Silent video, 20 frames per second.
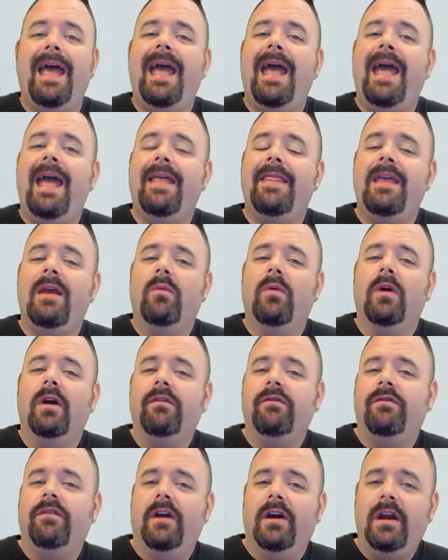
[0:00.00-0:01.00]
And they work
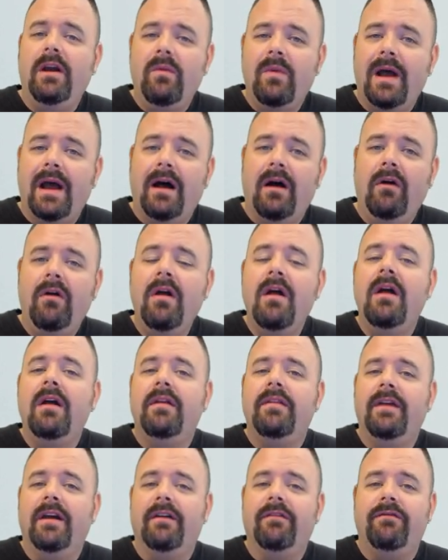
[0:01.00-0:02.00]
very well,
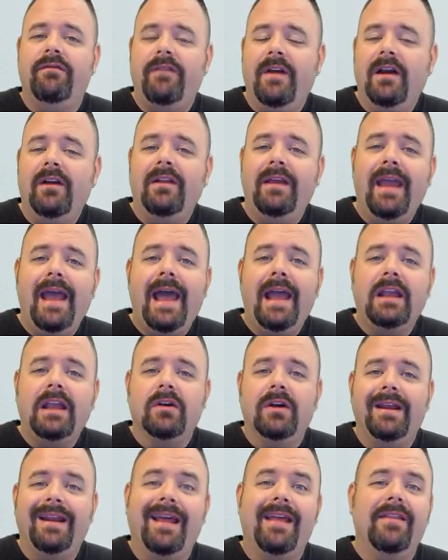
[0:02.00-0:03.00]
they're fairly
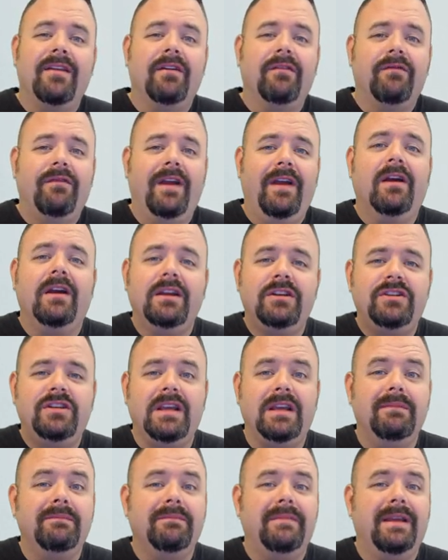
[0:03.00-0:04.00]
accurate, and they're very
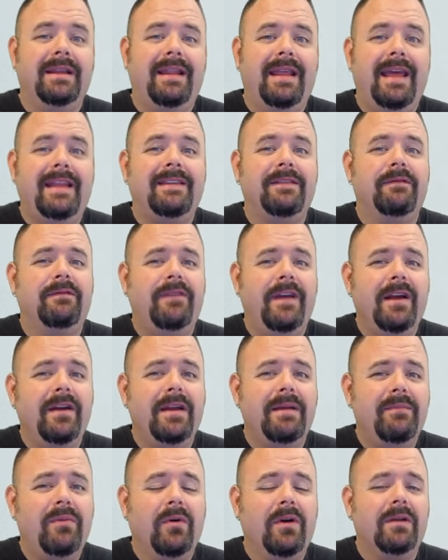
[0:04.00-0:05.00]
cheap. And that's very
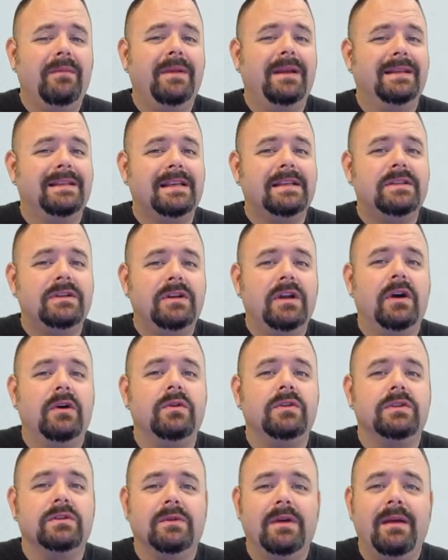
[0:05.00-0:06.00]
important because, as you know,
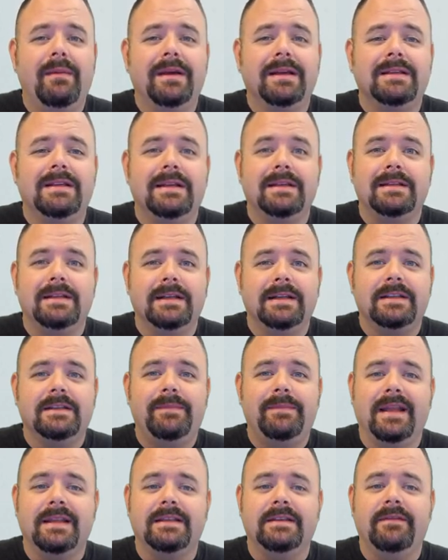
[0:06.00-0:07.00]
ceramics is an
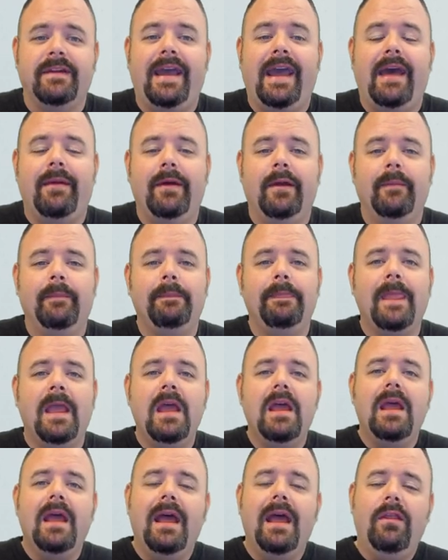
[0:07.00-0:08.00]
expensive habit.
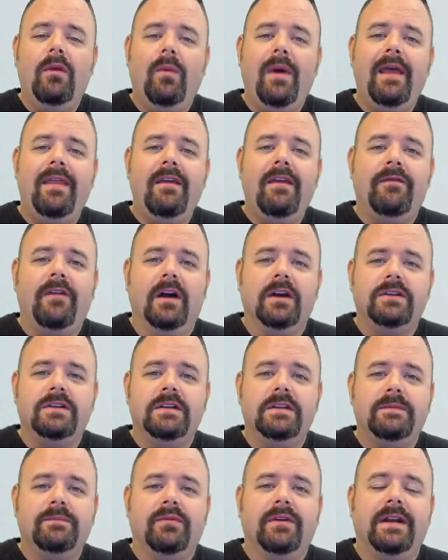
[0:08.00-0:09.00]
And the way they function
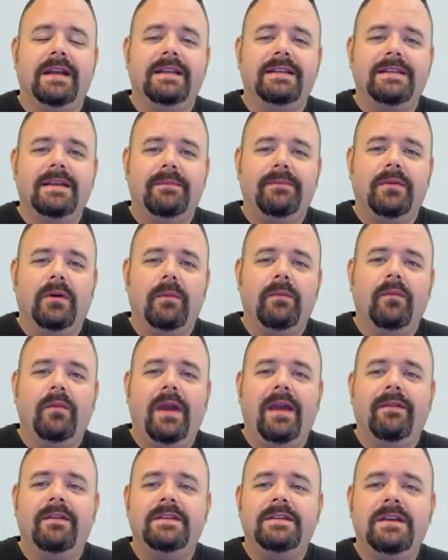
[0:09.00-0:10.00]
is pretty simple. We
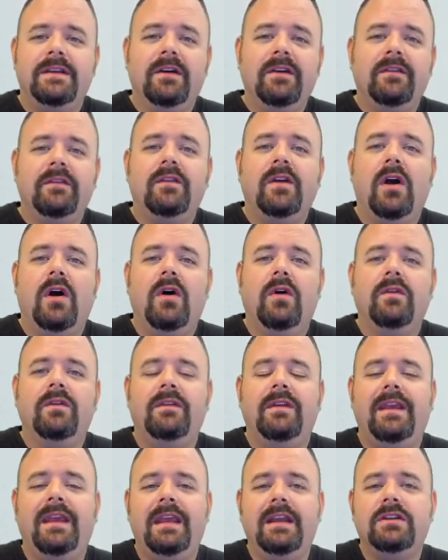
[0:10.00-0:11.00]
have a series of
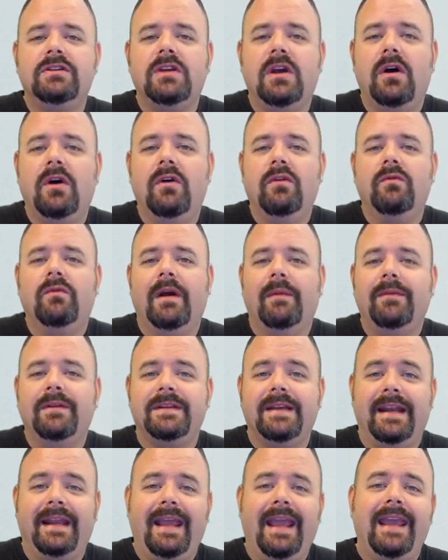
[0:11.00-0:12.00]
cones, each cone
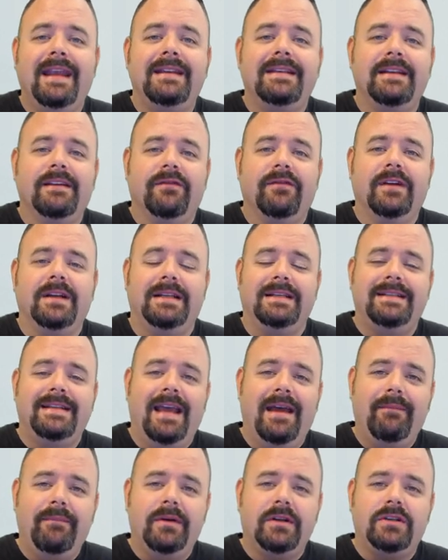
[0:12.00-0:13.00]
representing a different
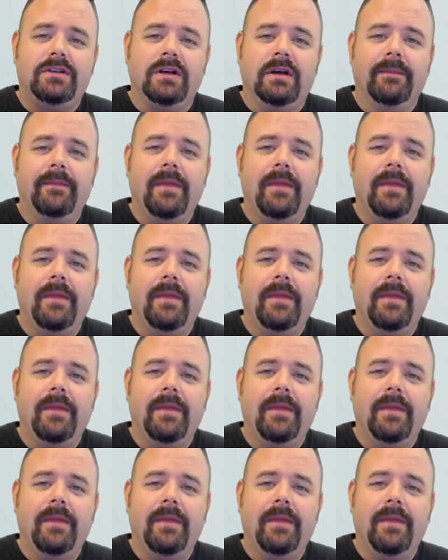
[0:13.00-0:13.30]
temperature.